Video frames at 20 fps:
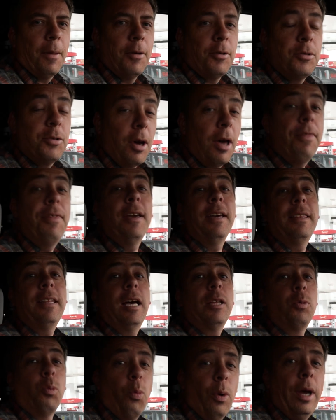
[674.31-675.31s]
So I think
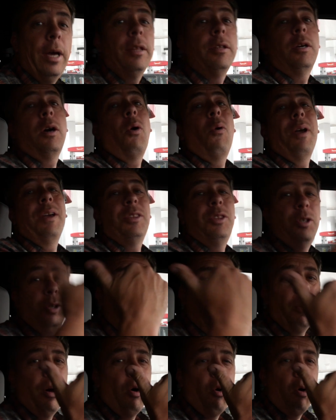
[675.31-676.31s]
that wind going
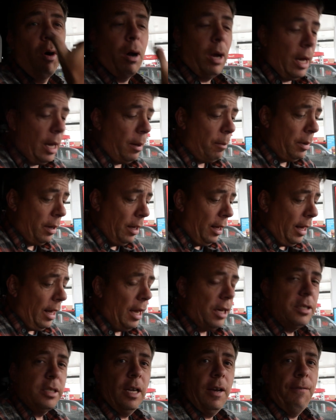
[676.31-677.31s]
to Moab
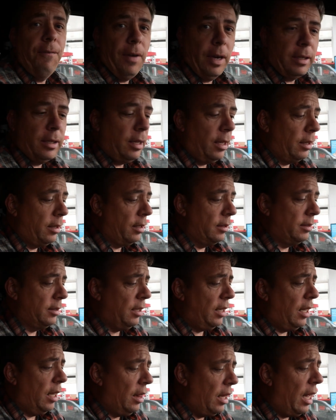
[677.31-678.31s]
actually affected
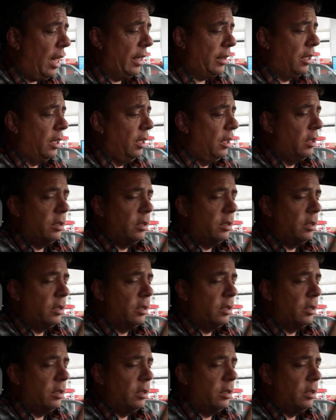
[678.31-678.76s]
that a lot.